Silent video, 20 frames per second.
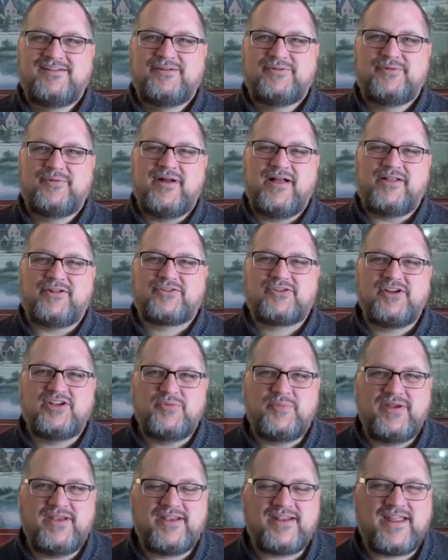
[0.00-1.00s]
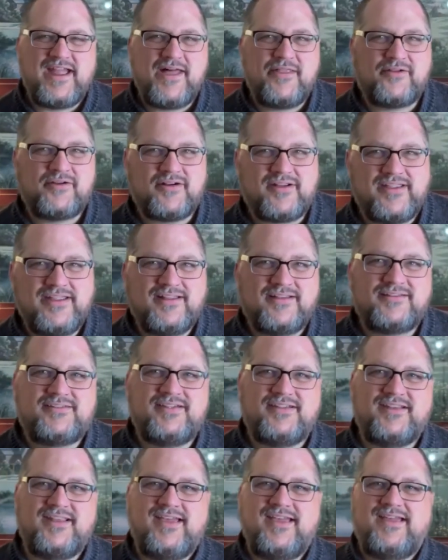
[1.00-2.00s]
Well, it's good to be together again
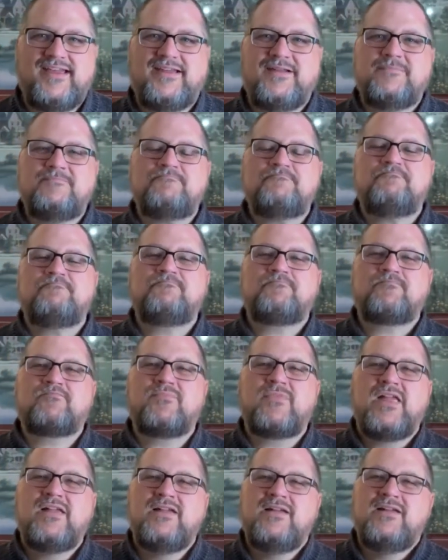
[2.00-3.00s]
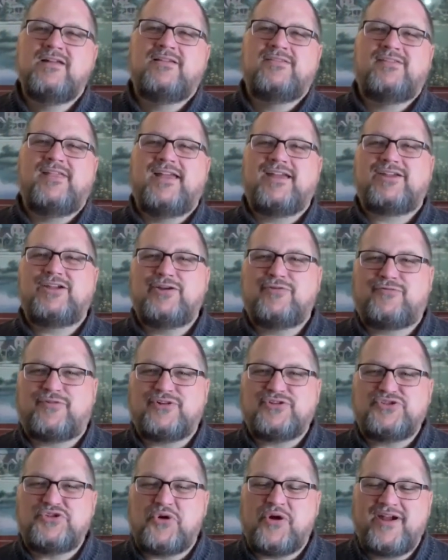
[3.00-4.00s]
today. Thank you for
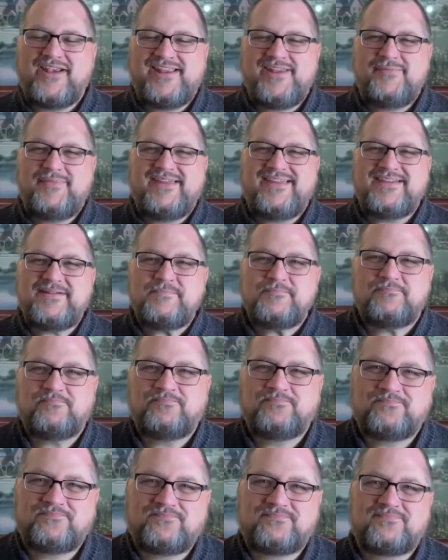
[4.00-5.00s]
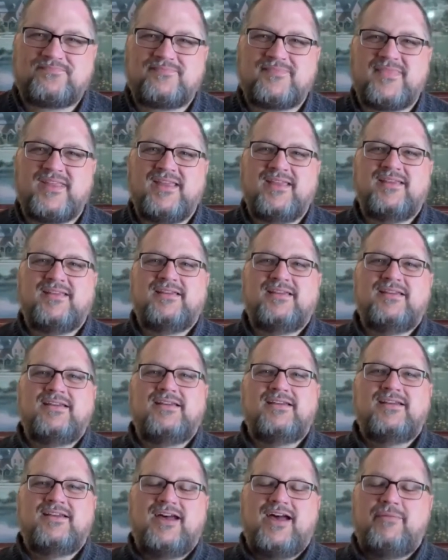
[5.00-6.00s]
joining me. I
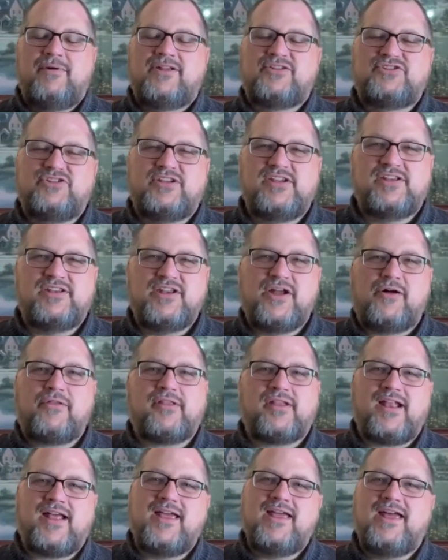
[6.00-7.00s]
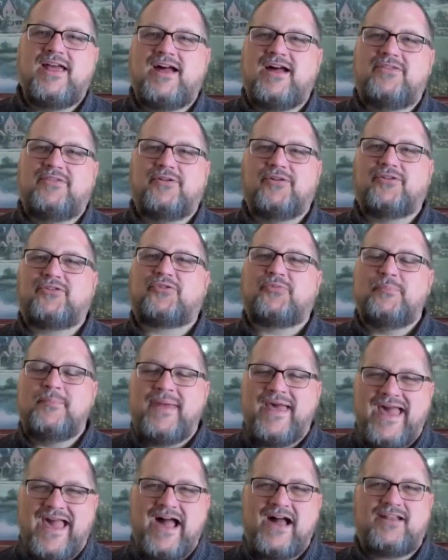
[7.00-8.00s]
bet you didn't know that I had those
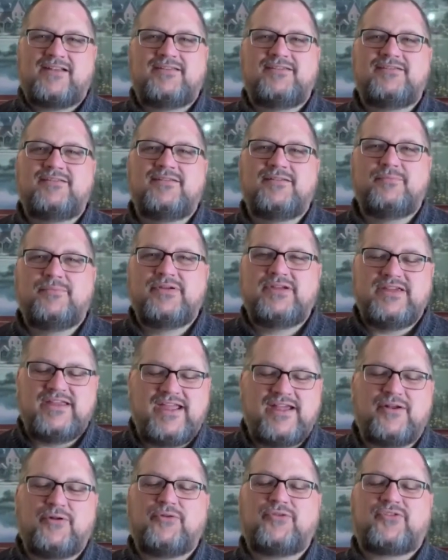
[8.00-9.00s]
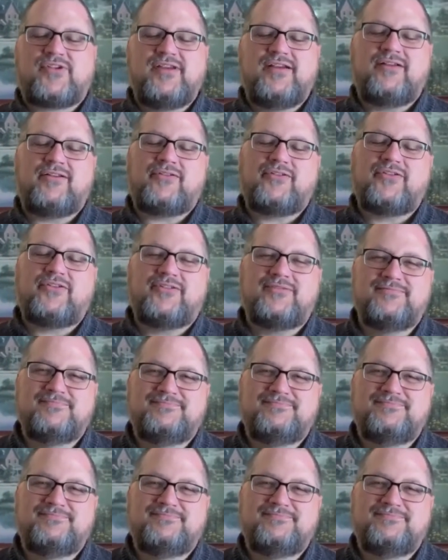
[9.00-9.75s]
mad piano skills.